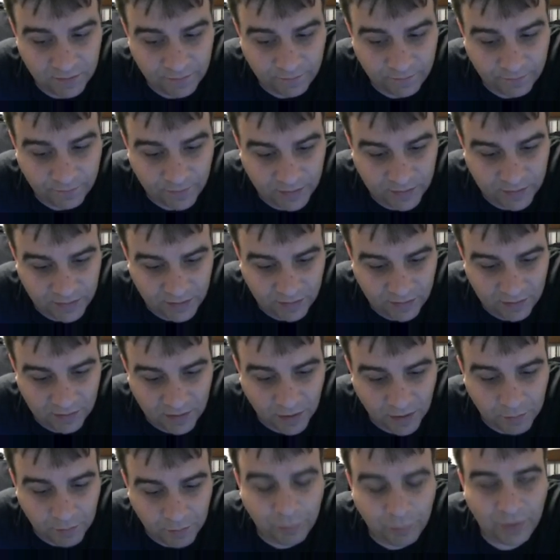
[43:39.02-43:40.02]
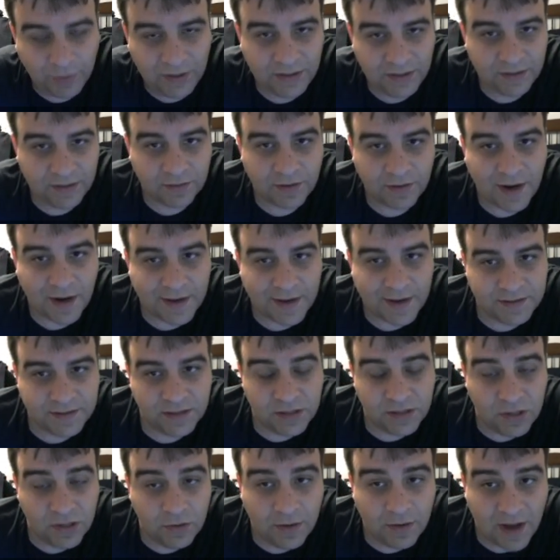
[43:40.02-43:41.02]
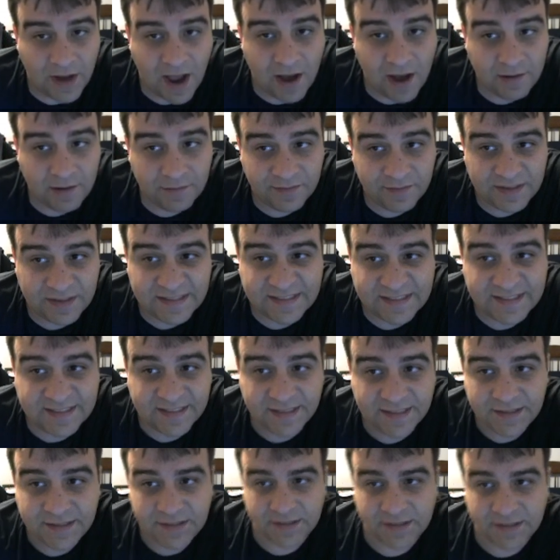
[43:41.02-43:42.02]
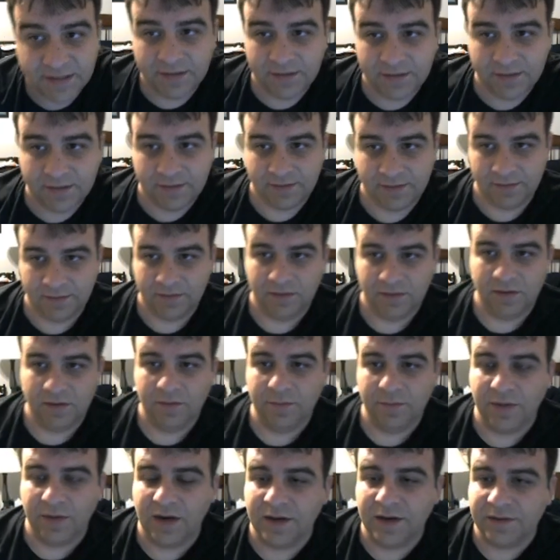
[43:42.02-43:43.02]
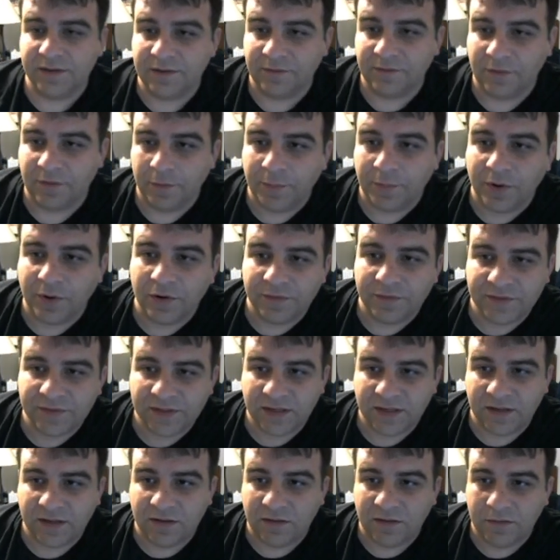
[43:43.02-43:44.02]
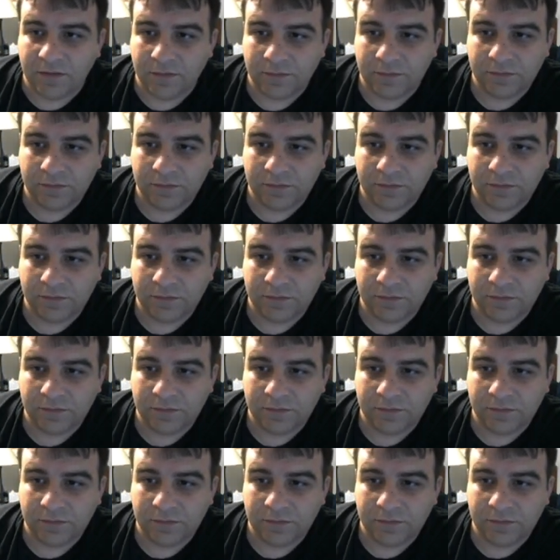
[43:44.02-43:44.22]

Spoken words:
freaking obliterates a unit out of existence because of her perf skill.